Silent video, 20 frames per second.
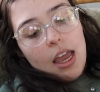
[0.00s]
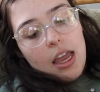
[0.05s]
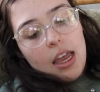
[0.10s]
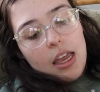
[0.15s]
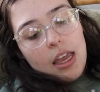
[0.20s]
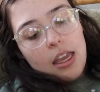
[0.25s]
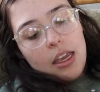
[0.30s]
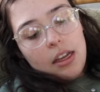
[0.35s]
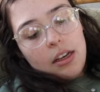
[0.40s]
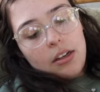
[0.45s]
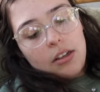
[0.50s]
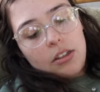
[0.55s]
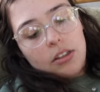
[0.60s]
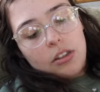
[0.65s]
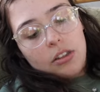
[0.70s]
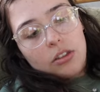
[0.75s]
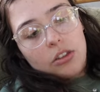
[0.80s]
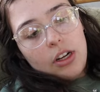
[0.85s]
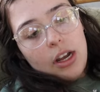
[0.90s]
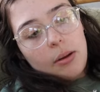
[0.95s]
and I'll
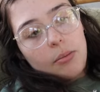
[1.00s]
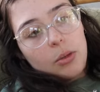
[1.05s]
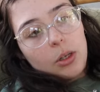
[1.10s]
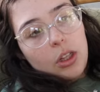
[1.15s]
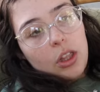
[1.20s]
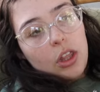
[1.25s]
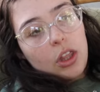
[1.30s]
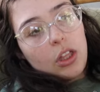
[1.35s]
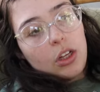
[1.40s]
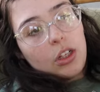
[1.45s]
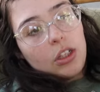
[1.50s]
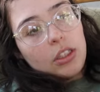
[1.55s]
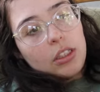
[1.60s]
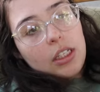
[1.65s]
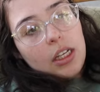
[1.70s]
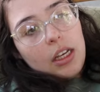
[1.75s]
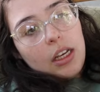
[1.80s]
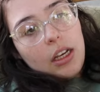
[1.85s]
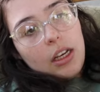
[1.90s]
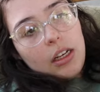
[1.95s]
do chapter
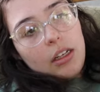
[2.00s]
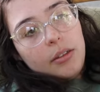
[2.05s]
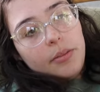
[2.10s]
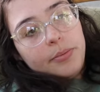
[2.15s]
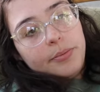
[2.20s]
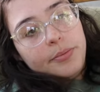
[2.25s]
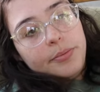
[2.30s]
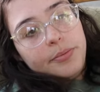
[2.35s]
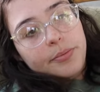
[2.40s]
13.